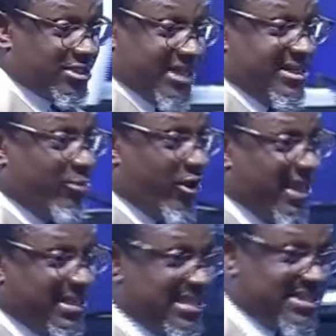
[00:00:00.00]
tell the boy
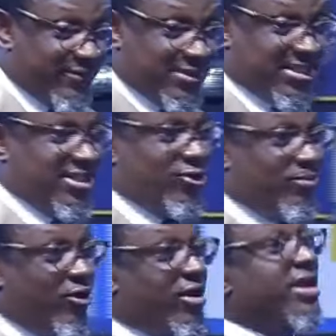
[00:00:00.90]
that, a 17-year-old
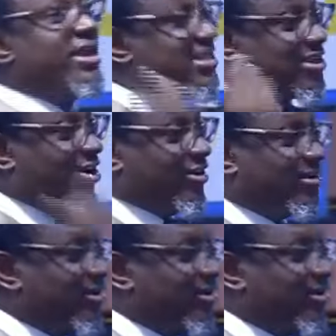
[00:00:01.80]
boy, he's gone.